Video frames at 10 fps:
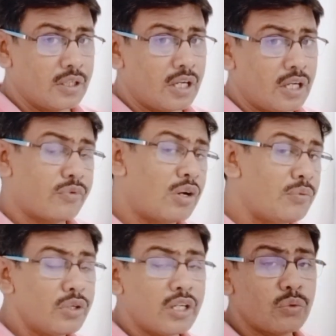and from
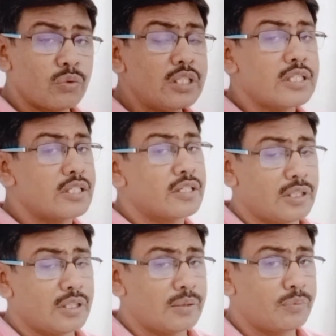here we can
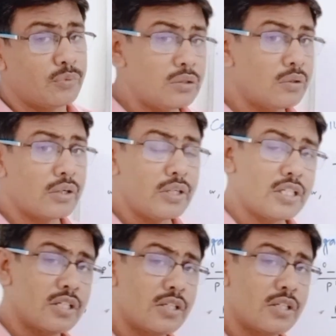determine the molecular weight